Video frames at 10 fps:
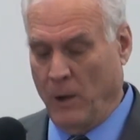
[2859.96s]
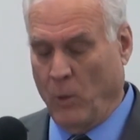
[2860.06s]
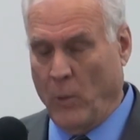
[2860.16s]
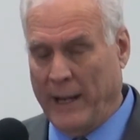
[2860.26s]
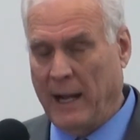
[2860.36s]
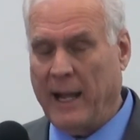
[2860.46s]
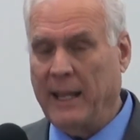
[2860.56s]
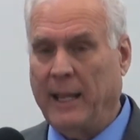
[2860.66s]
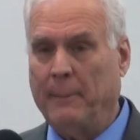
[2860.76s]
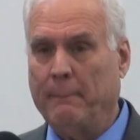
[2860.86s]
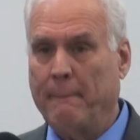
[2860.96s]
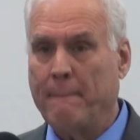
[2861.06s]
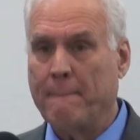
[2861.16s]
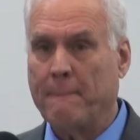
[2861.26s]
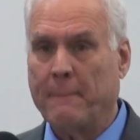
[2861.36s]
when I am
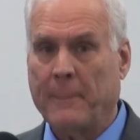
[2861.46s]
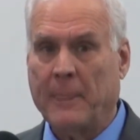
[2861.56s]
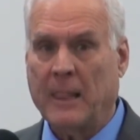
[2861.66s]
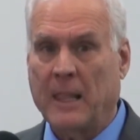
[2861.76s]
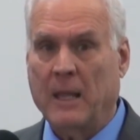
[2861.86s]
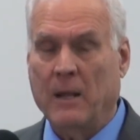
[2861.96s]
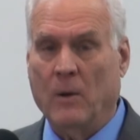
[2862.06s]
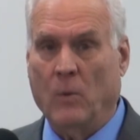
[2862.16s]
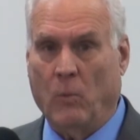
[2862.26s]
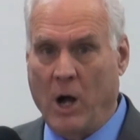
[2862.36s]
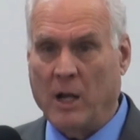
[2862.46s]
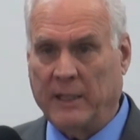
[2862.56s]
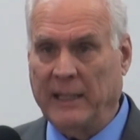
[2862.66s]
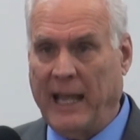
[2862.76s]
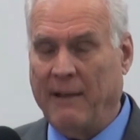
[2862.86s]

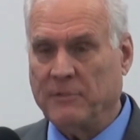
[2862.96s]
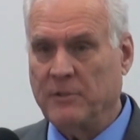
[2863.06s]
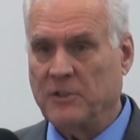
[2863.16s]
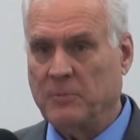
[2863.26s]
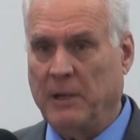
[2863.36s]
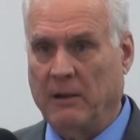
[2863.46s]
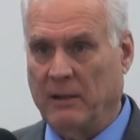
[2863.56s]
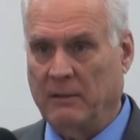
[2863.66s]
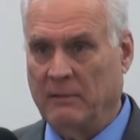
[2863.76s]
walking after the Spirit,